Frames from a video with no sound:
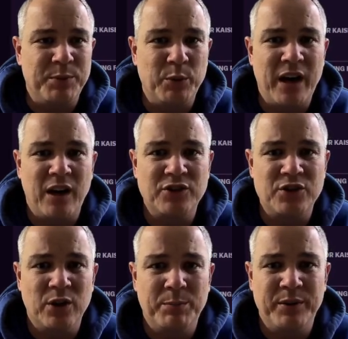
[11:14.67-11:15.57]
But we are
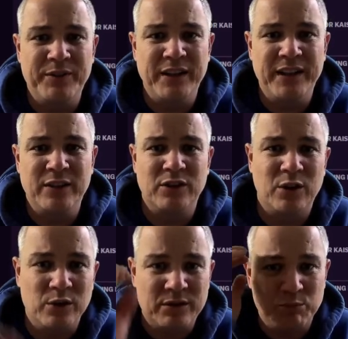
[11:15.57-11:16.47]
top of the league on
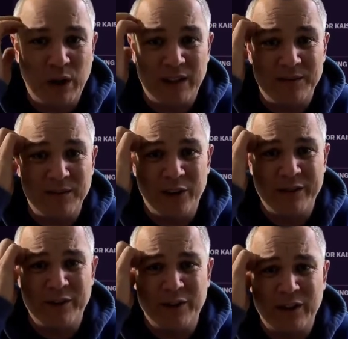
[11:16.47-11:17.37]
goal. Well, not
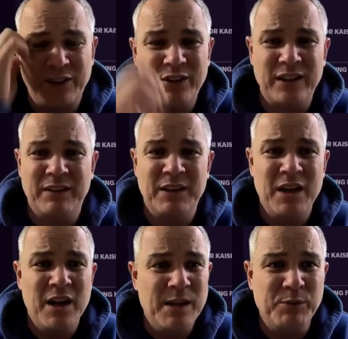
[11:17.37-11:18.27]
even on... I don't...
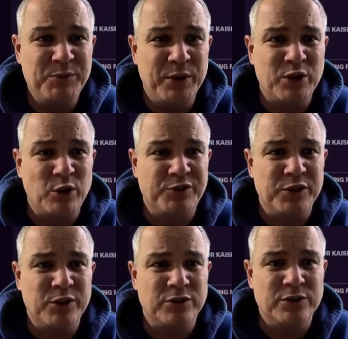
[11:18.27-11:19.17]
It must be on goal
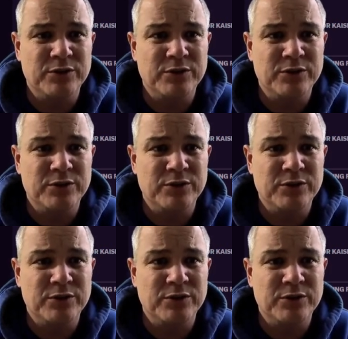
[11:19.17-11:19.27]
scored.